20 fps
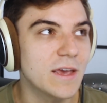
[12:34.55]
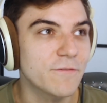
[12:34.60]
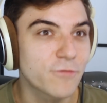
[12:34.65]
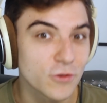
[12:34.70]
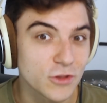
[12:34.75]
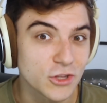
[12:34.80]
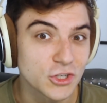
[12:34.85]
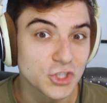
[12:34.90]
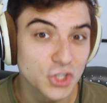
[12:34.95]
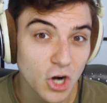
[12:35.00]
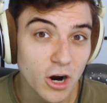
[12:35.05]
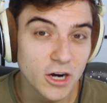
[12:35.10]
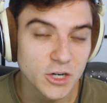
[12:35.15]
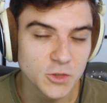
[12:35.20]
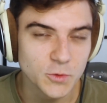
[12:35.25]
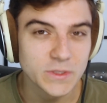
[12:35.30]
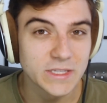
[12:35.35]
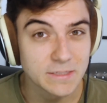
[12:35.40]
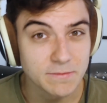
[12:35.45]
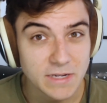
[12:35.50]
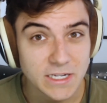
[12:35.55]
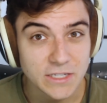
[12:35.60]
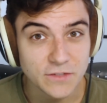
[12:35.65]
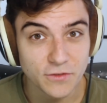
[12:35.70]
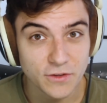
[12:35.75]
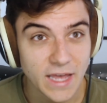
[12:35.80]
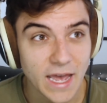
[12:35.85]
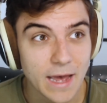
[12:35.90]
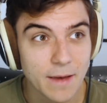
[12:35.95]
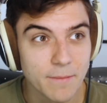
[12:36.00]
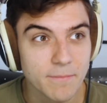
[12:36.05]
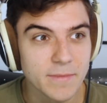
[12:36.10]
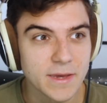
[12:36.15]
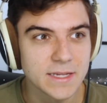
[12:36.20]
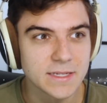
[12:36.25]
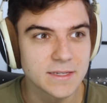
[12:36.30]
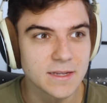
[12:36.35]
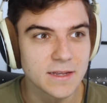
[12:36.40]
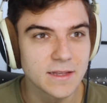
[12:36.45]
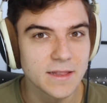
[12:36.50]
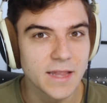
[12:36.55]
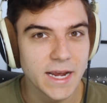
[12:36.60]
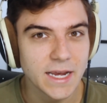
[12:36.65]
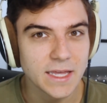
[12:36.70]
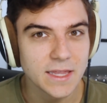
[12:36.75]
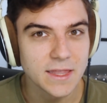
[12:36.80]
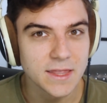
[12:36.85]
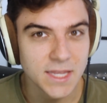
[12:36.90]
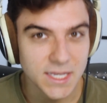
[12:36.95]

for the charge, what this means for them is like,